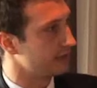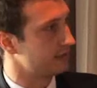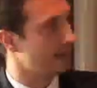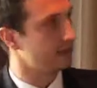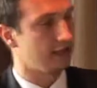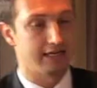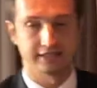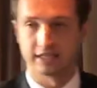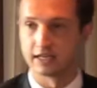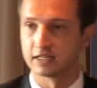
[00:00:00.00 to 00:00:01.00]
it's
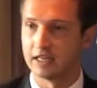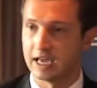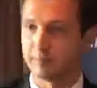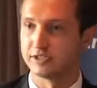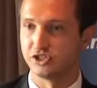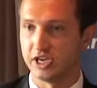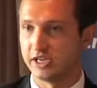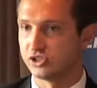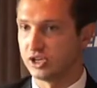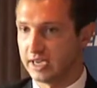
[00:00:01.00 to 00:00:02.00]
analyzing climate
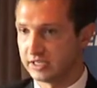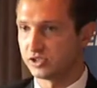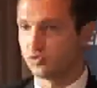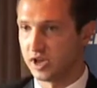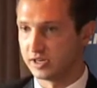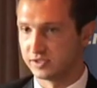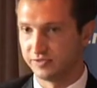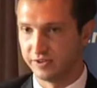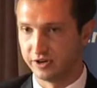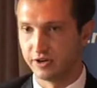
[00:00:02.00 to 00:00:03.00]
change and
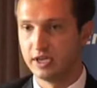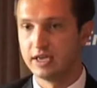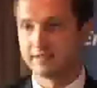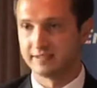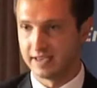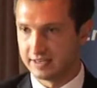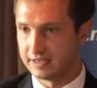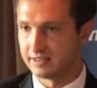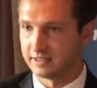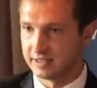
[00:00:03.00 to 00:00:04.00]
stratosphere,
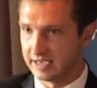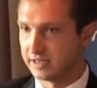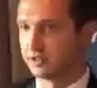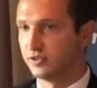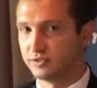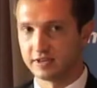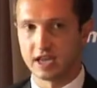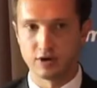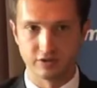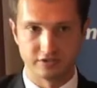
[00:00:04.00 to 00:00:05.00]
sending the data using
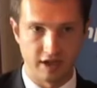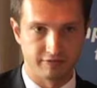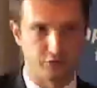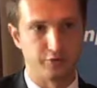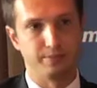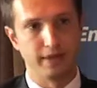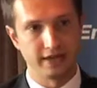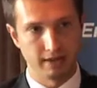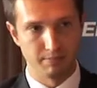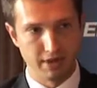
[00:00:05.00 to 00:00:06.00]
our software
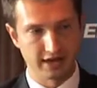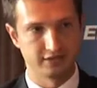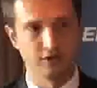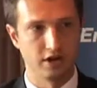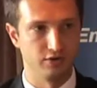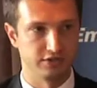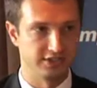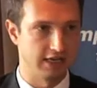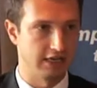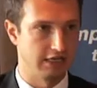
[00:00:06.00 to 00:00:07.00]
back to our,
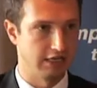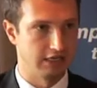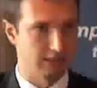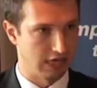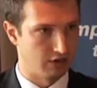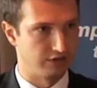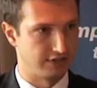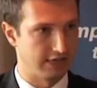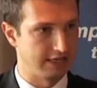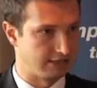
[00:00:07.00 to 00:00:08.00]
uh, our
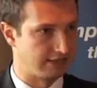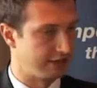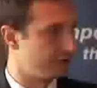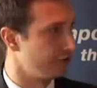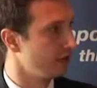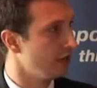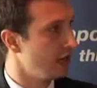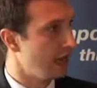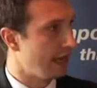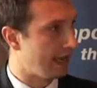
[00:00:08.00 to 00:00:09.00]
science center,
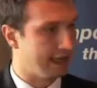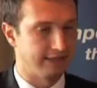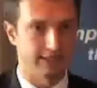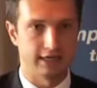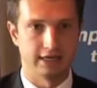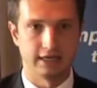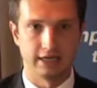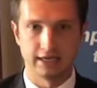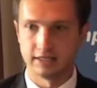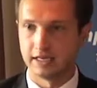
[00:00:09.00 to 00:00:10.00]
and
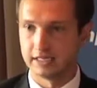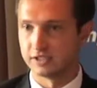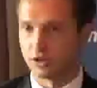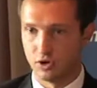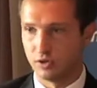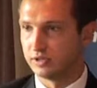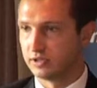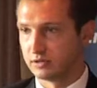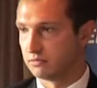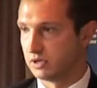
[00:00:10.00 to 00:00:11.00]
uh, analyzing all
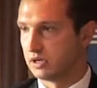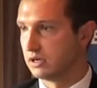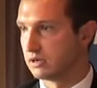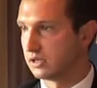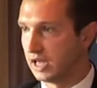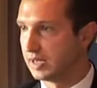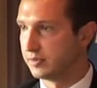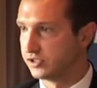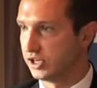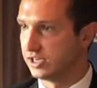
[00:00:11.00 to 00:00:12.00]
the uh,
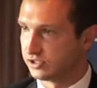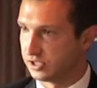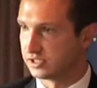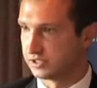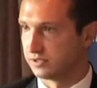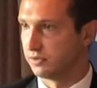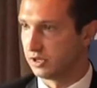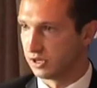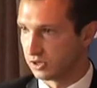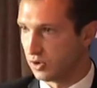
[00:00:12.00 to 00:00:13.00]
climate change that's
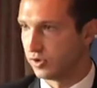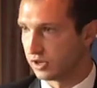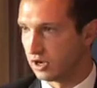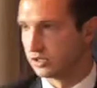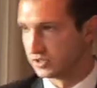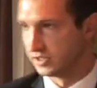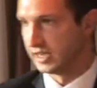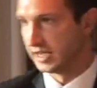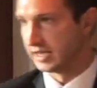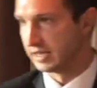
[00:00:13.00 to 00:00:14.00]
uh, going on
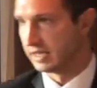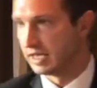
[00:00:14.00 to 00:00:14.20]
today.